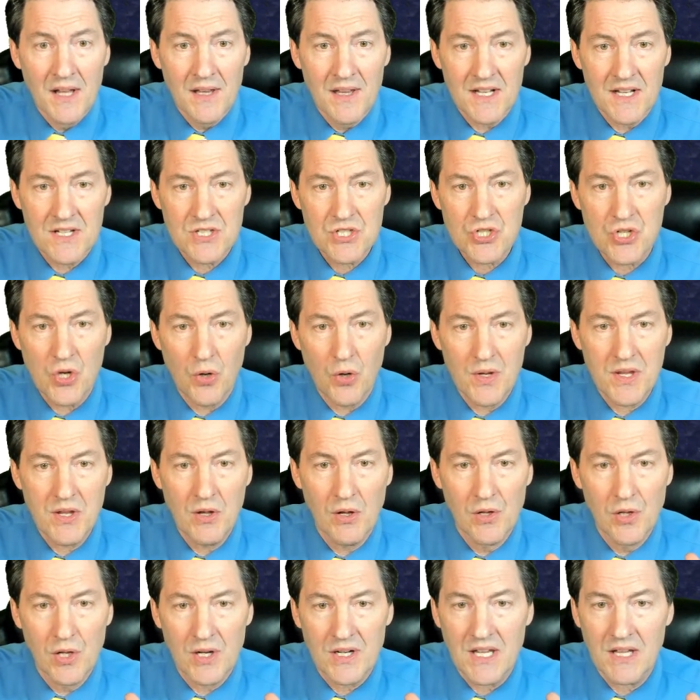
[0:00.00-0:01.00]
Let's show
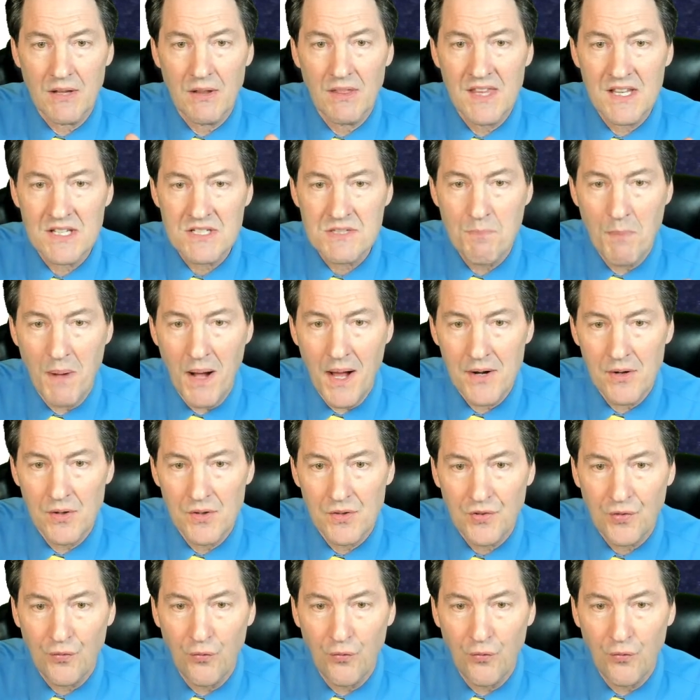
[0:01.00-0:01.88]
you a look at this model's